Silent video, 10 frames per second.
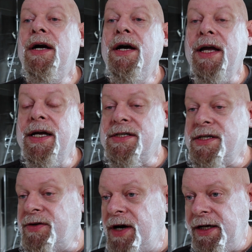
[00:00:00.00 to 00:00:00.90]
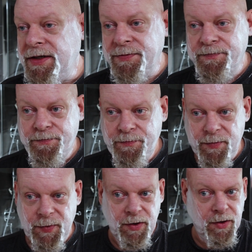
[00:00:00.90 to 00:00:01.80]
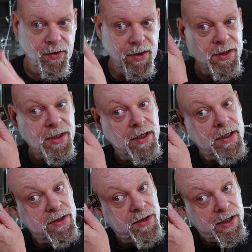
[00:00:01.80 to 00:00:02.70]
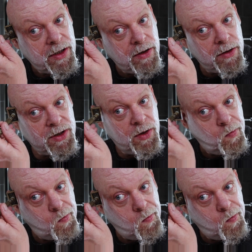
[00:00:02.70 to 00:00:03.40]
Against the grain. On this side is straight across.